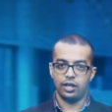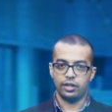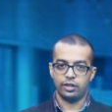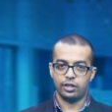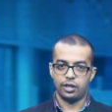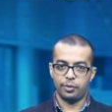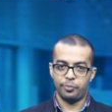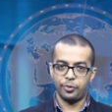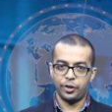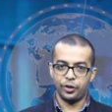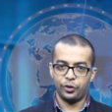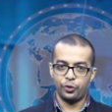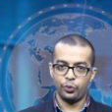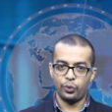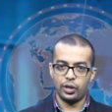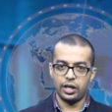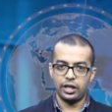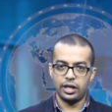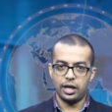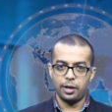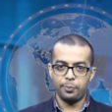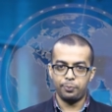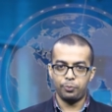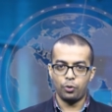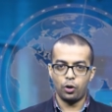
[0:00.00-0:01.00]
coming to an
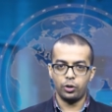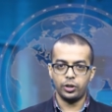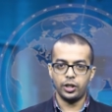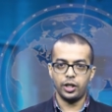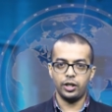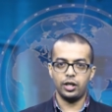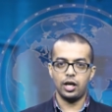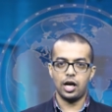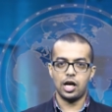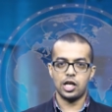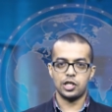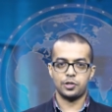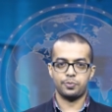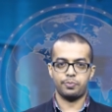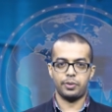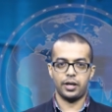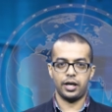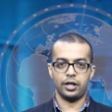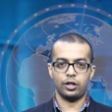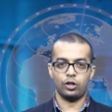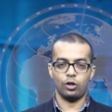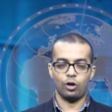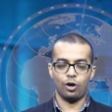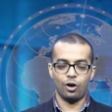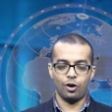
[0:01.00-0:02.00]
important
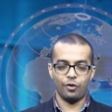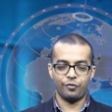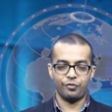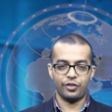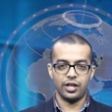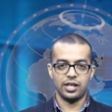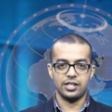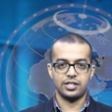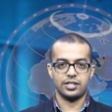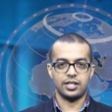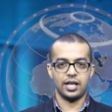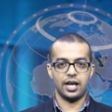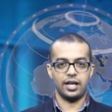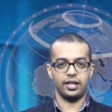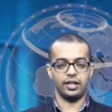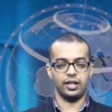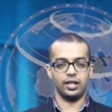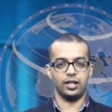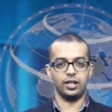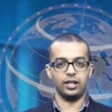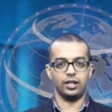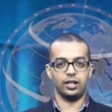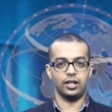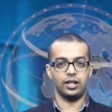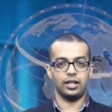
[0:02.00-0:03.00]
aspect of the
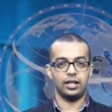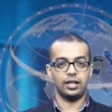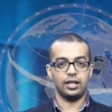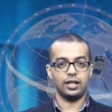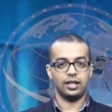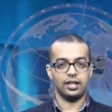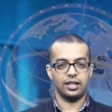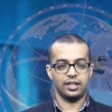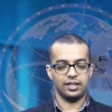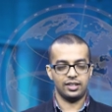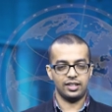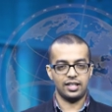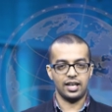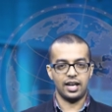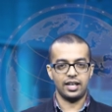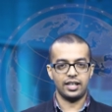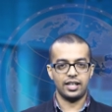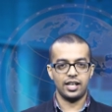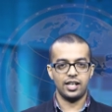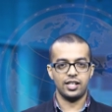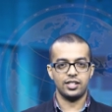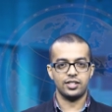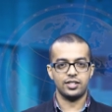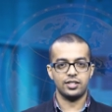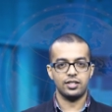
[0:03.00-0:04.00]
standard, that
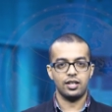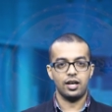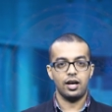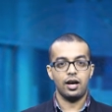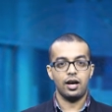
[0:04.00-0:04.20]
is,